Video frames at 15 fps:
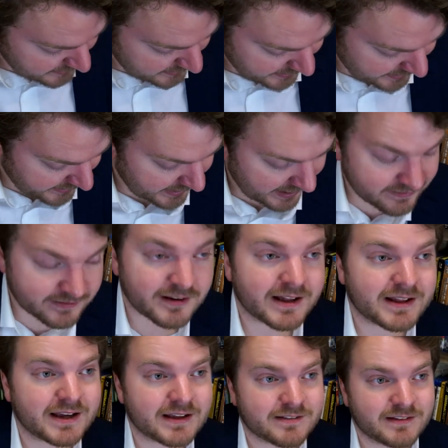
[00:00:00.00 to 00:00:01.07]
I still
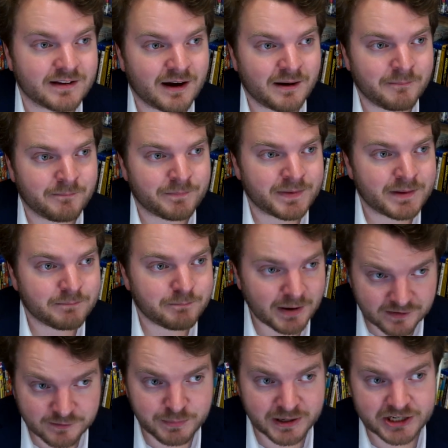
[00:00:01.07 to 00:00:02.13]
got to get some
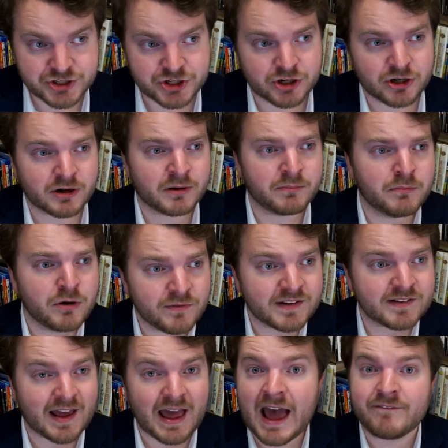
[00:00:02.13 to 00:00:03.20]
Best Picture
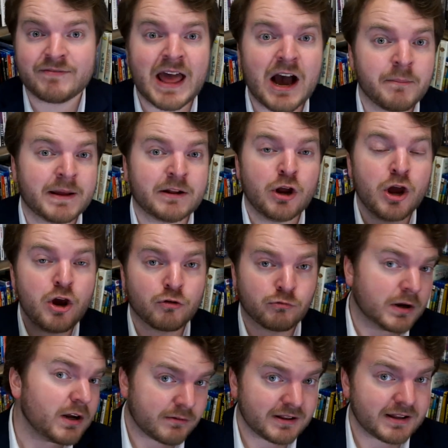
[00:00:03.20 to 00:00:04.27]
movies that have now been
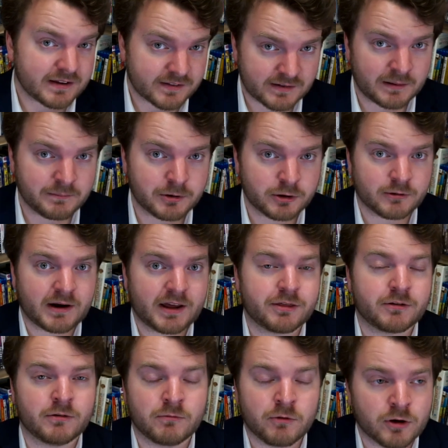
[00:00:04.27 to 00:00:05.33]
re-released on Blu-ray
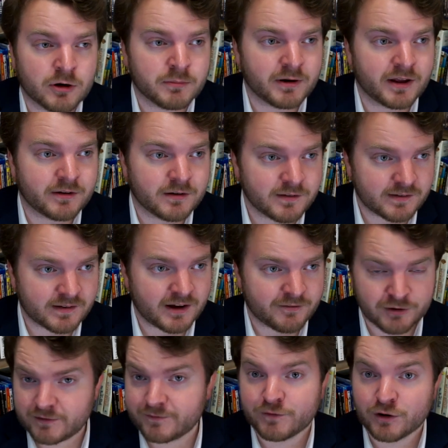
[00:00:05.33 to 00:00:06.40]
through Warner Brothers
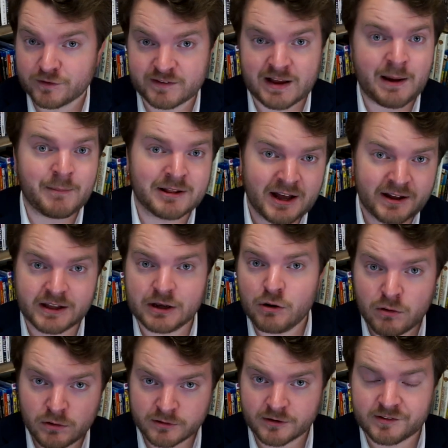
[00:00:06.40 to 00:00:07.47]
for the first time. A lot of the
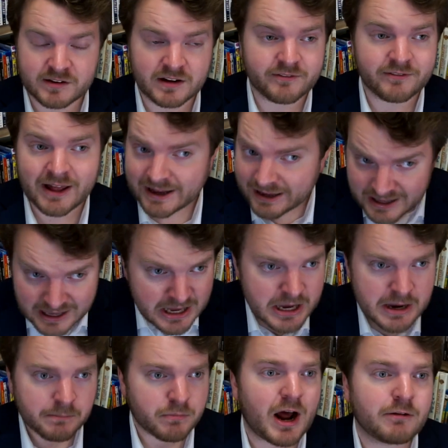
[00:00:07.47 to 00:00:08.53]
older stuff like
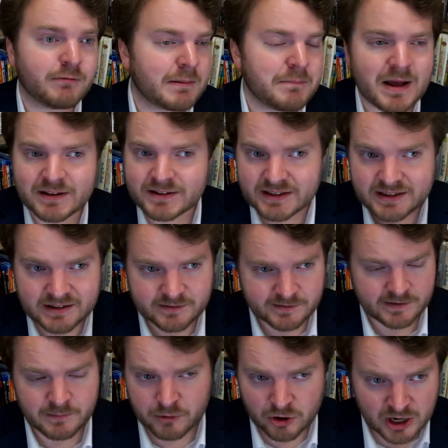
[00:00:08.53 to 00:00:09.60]
Broadway Melody,
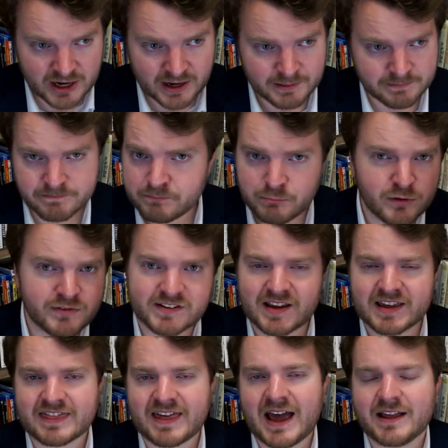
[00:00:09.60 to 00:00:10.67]
Cimarron, movies
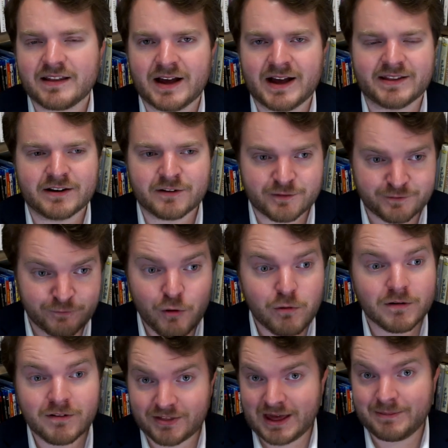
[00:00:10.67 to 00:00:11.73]
like that. There's
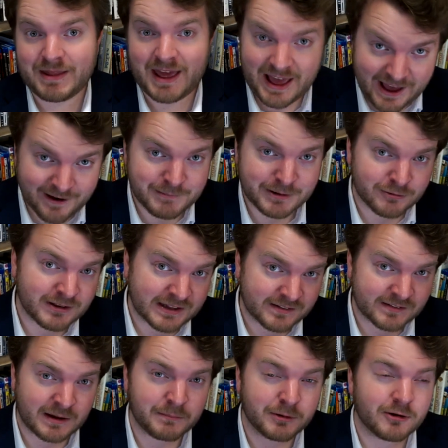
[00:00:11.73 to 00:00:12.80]
four of them that have been
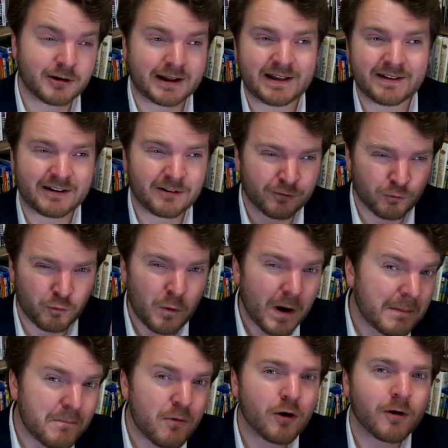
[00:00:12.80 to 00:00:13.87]
released on Blu-ray. Now, there's
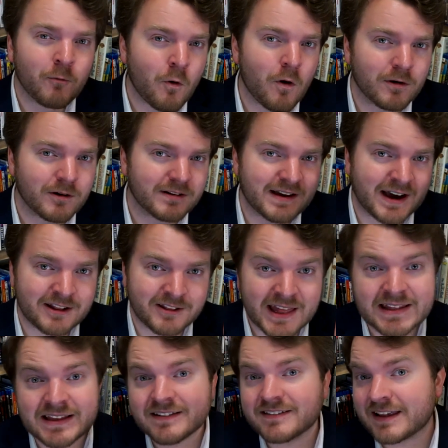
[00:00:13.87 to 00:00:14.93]
one more Warner title
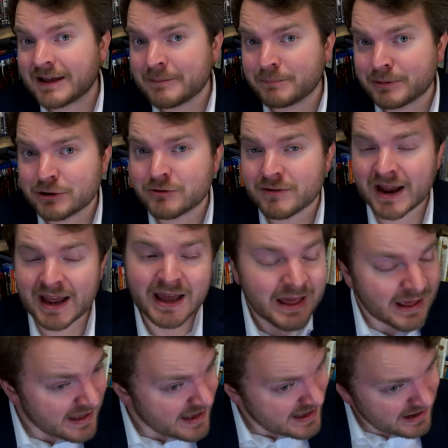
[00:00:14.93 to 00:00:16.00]
that needs to hit Blu-ray,
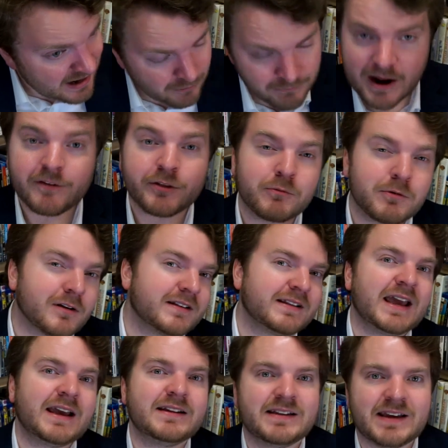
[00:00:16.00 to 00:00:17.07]
Around the World
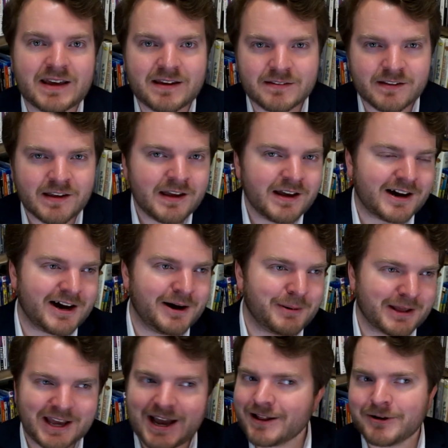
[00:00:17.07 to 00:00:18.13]
in 80 Days,
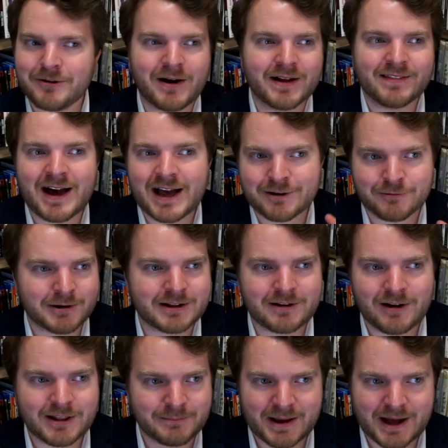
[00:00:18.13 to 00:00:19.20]
but you gotta go online and read
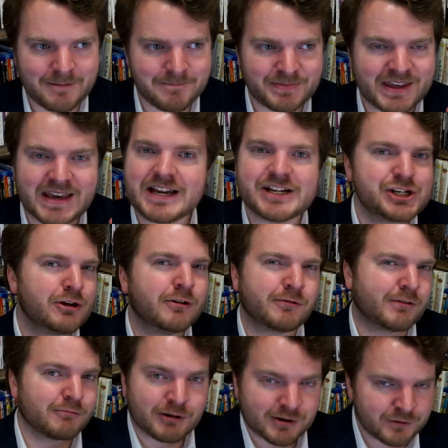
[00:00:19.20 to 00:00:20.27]
all about the issues
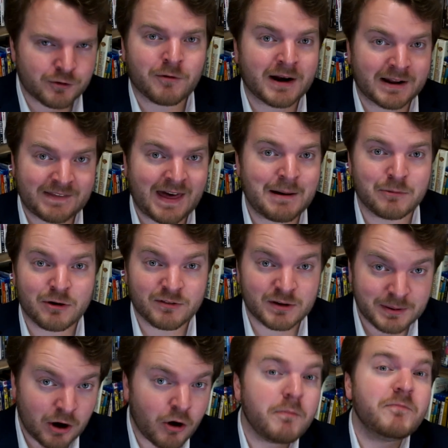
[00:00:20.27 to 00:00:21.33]
with restoring that movie.
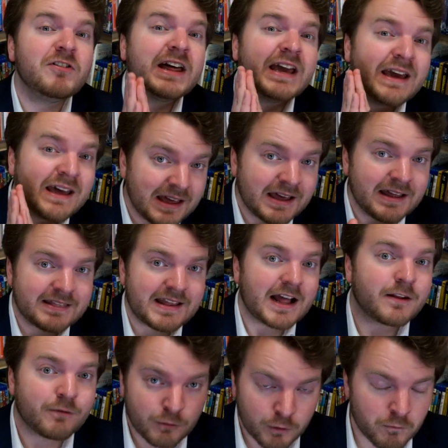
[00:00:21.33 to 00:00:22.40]
But hopefully,
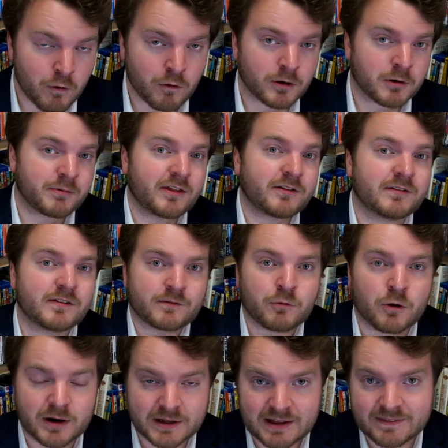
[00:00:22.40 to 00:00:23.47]
that is what Warner Brothers is
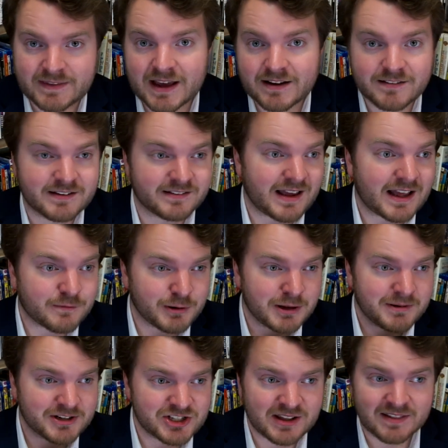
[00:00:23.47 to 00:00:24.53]
working on next, because that's pretty
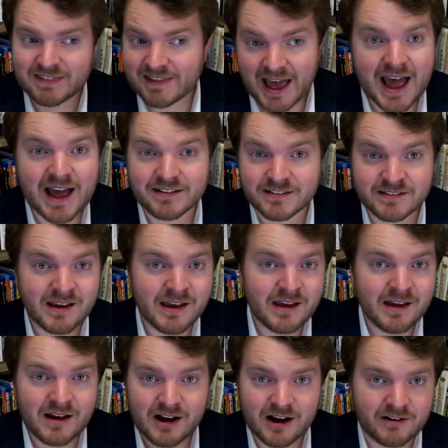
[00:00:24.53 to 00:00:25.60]
much the last
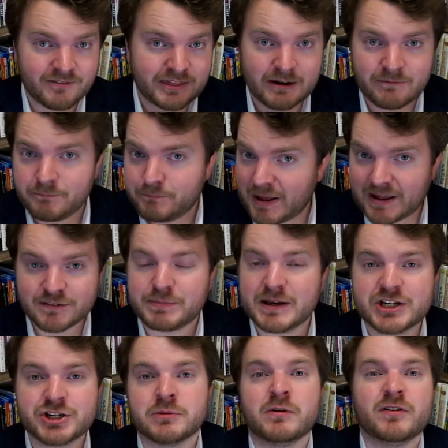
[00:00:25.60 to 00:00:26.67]
of the Best
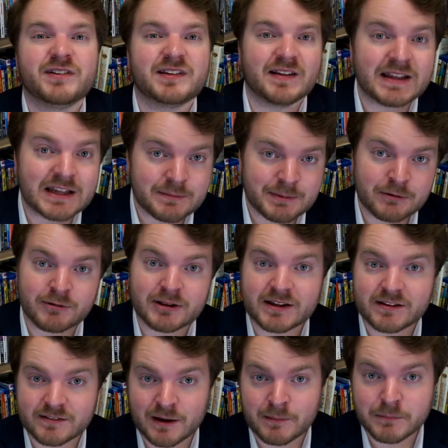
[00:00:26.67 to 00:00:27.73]
Picture movies that need to be
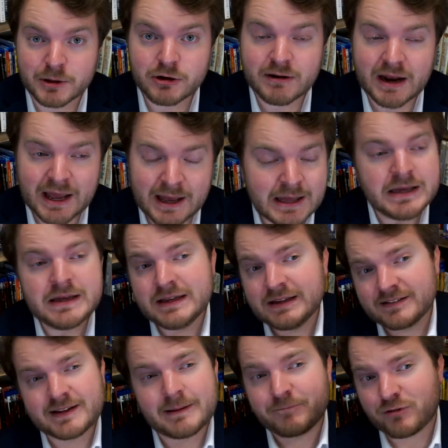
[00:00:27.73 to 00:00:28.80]
released on Blu-ray,
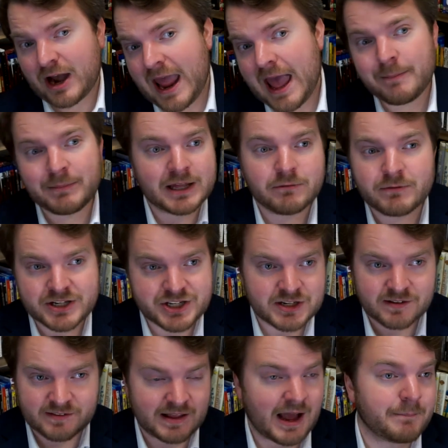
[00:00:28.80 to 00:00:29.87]
except for Hamlet, which
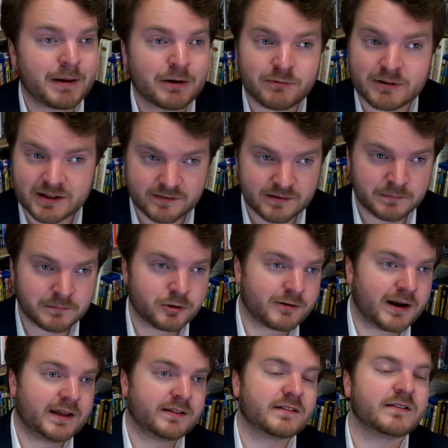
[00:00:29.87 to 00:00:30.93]
has not been released on
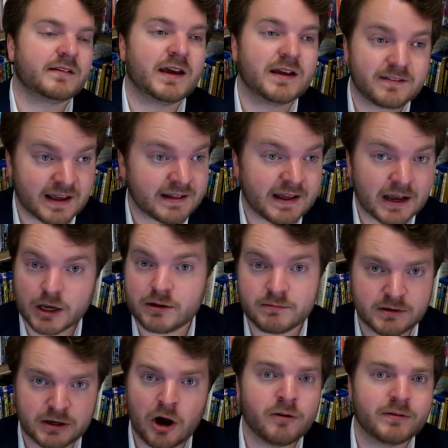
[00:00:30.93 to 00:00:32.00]
Blu-ray in the States, and then
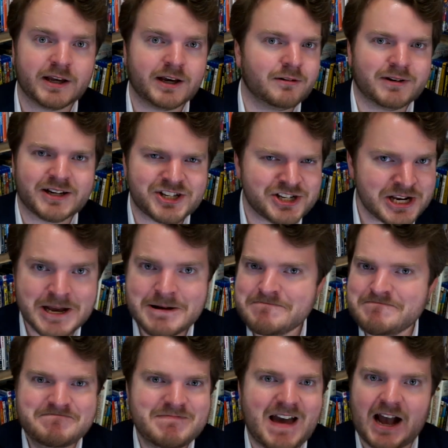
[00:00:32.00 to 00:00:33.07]
Coda, which
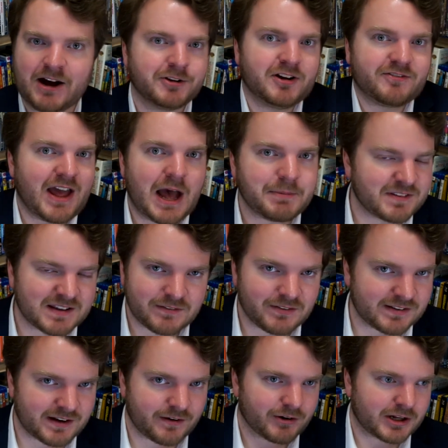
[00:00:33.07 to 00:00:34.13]
I don't know if Apple TV
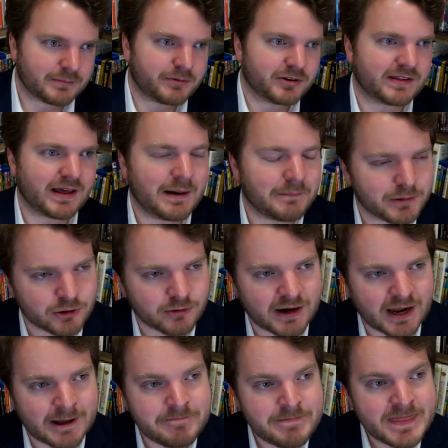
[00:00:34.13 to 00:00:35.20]
is ever going to put that on
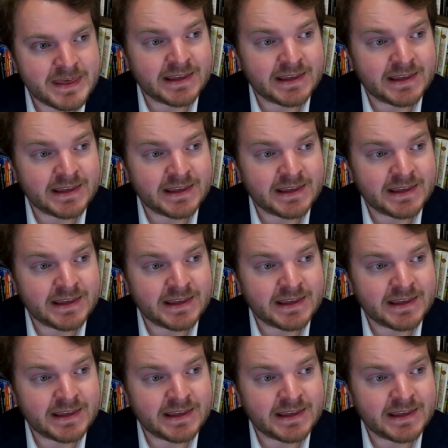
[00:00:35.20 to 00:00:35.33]
Blu-ray.